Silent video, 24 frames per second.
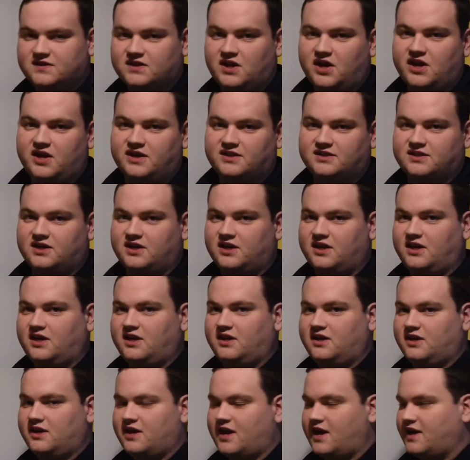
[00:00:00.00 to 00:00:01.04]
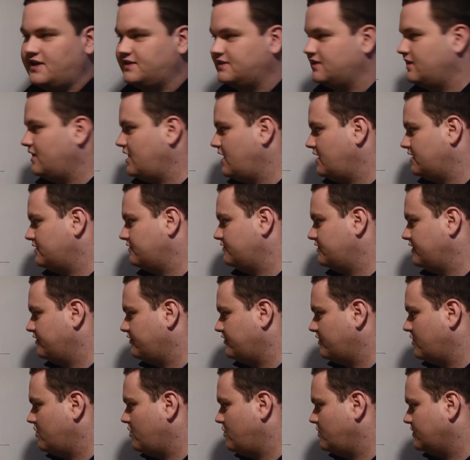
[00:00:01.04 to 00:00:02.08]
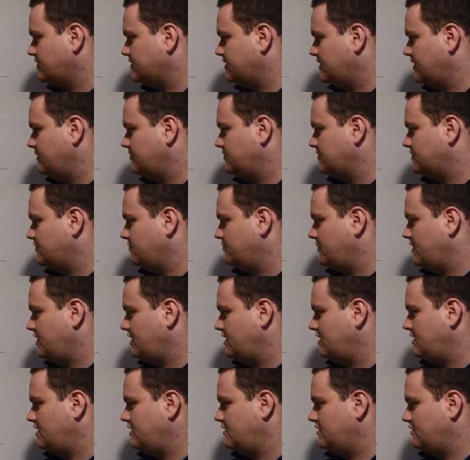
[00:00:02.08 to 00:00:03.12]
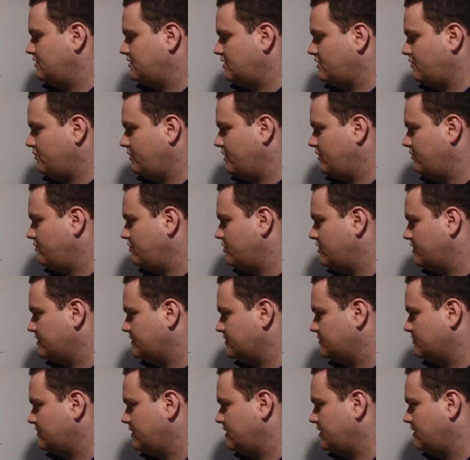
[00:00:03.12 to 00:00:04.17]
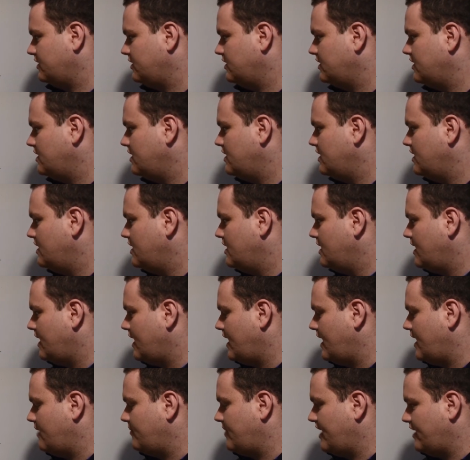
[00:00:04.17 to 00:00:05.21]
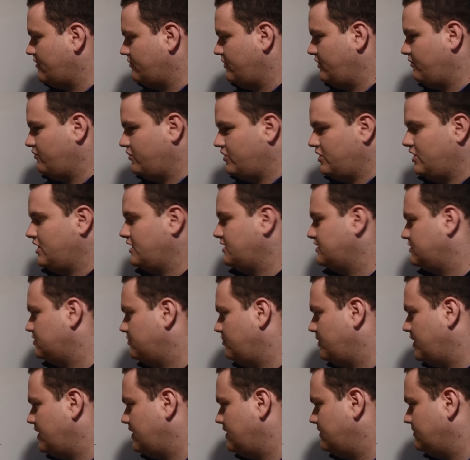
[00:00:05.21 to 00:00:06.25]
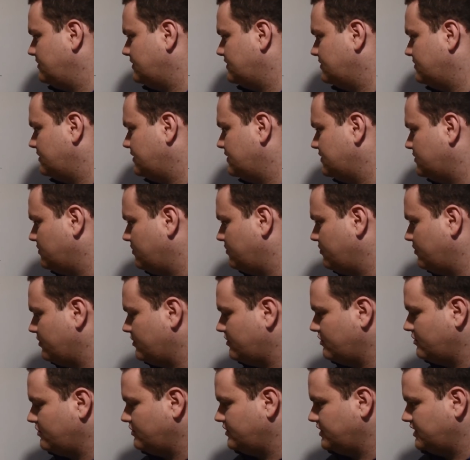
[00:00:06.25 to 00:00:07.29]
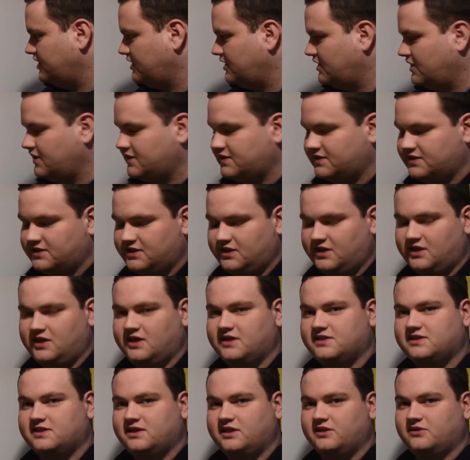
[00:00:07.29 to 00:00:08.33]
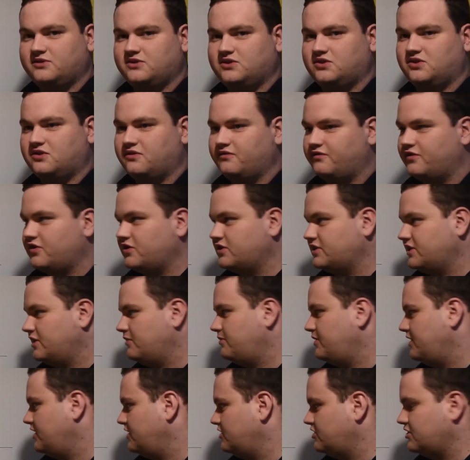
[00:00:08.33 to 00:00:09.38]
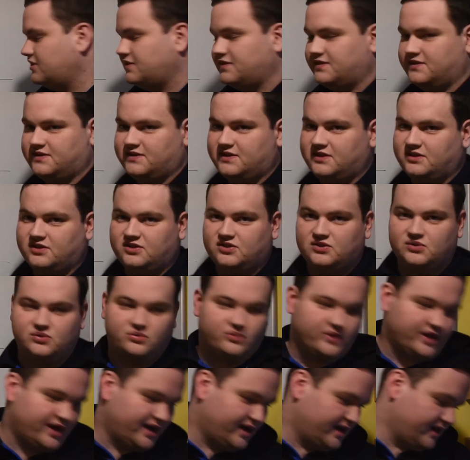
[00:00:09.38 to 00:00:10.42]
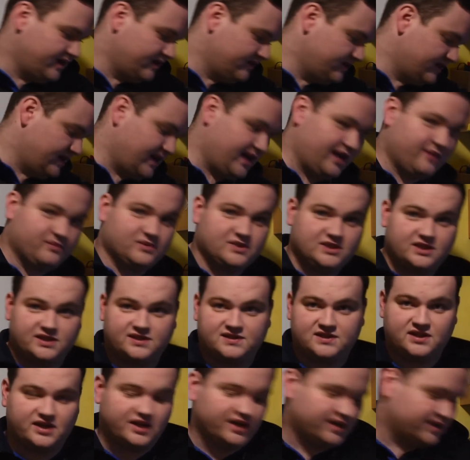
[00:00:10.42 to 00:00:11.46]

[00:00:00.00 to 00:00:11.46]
Skynet.ie has a lot of different host names that we run as well, and we run a lot of domain names as well. So we run our own DNS. DNS allows you to convert IP addresses into names like